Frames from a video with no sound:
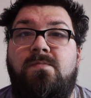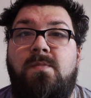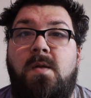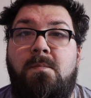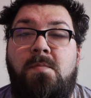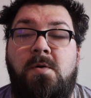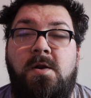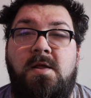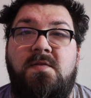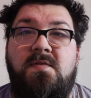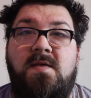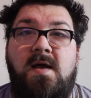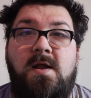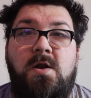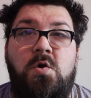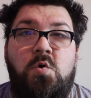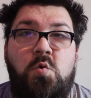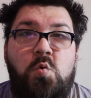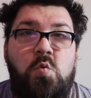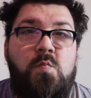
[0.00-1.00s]
But it's that
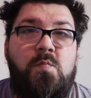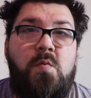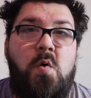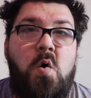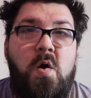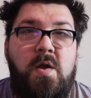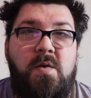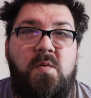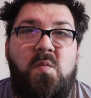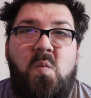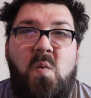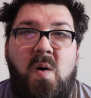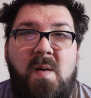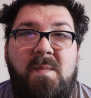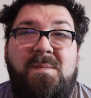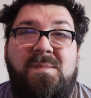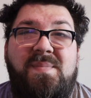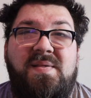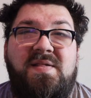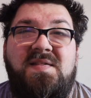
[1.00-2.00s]

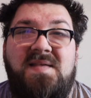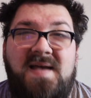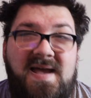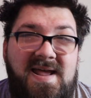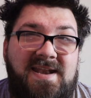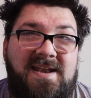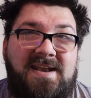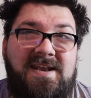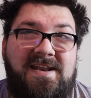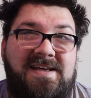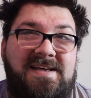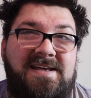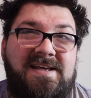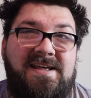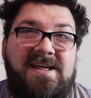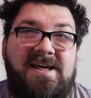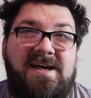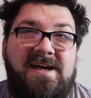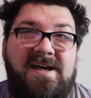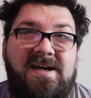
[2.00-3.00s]
0.1%,
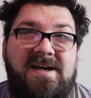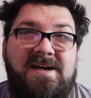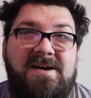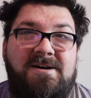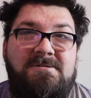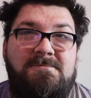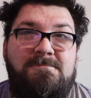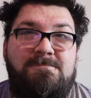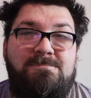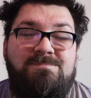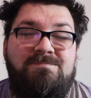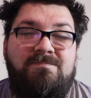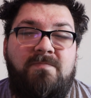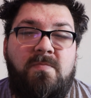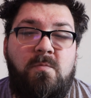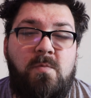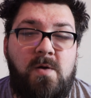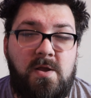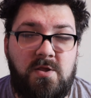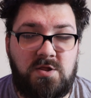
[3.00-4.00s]

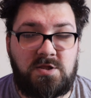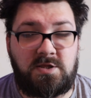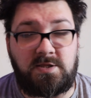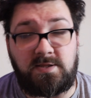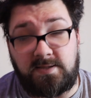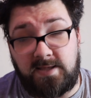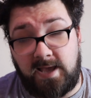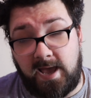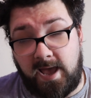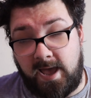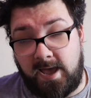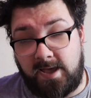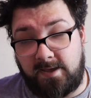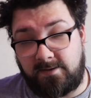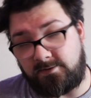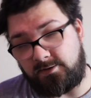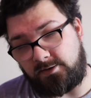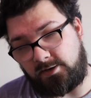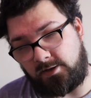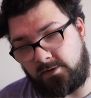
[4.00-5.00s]
which,
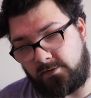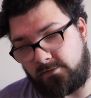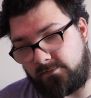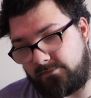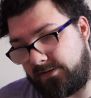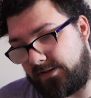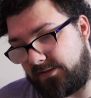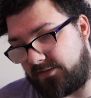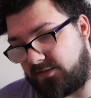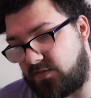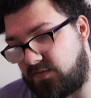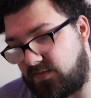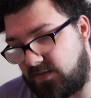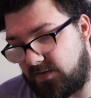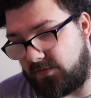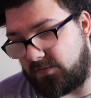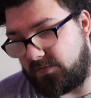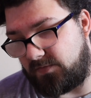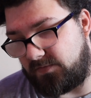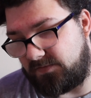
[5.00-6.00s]
that's
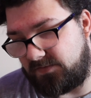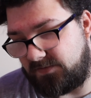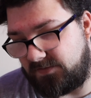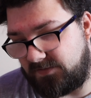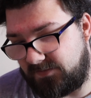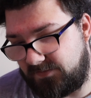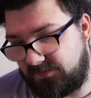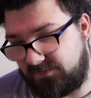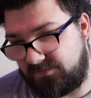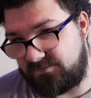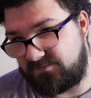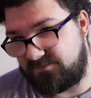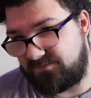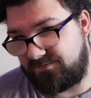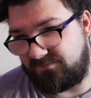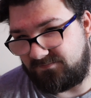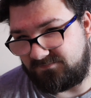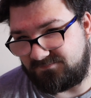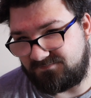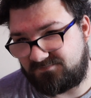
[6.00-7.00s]
still
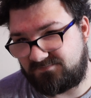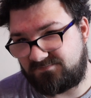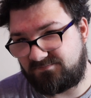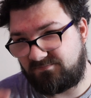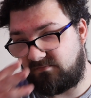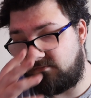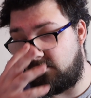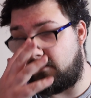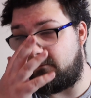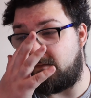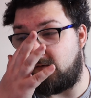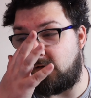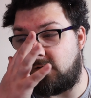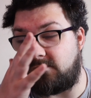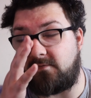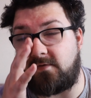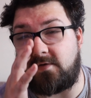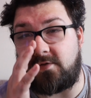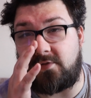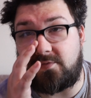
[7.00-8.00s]
a very,
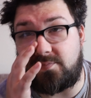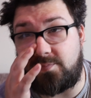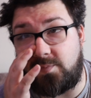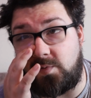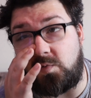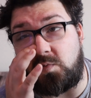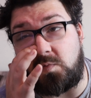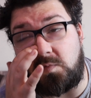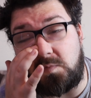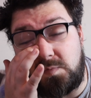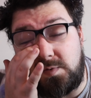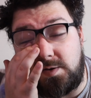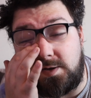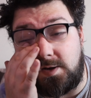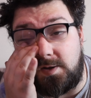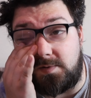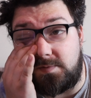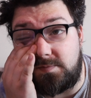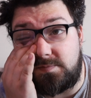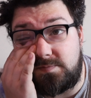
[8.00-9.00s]
very small,
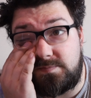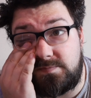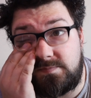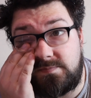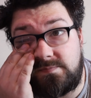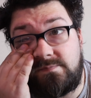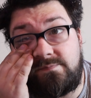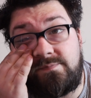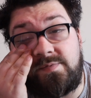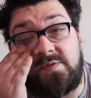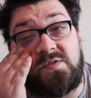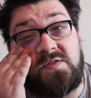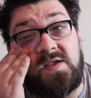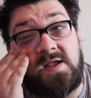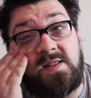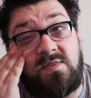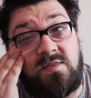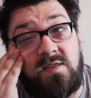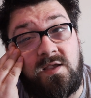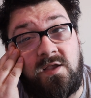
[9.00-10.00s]

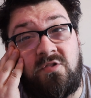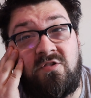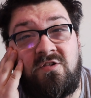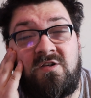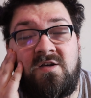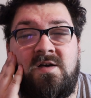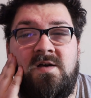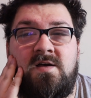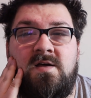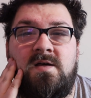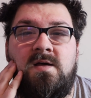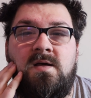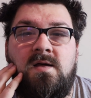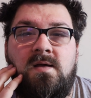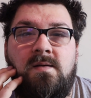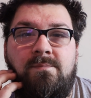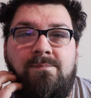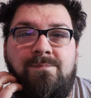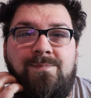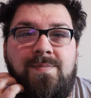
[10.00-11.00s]
percentage.
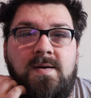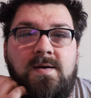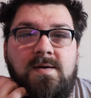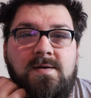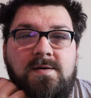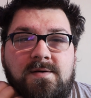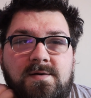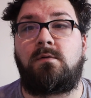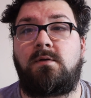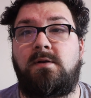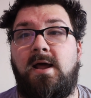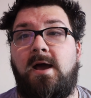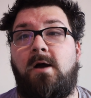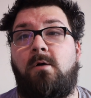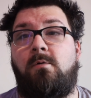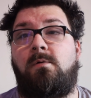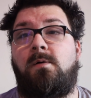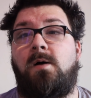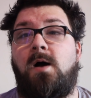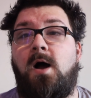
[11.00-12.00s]
But
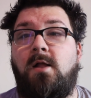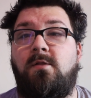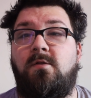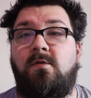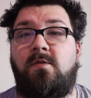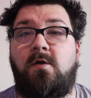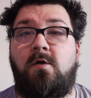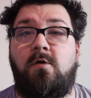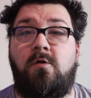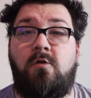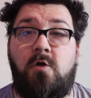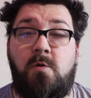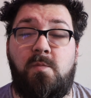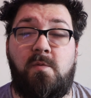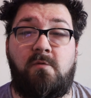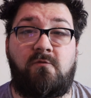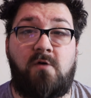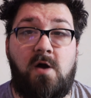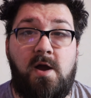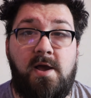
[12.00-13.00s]
now, under the
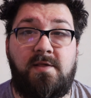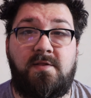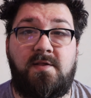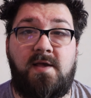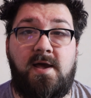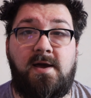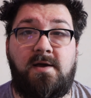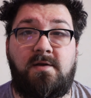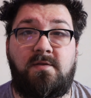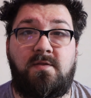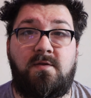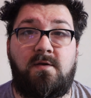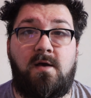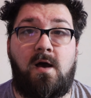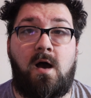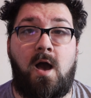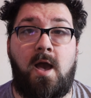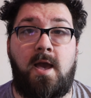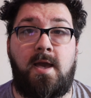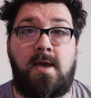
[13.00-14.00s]
Consumer Rights Act,
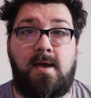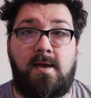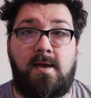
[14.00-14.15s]
I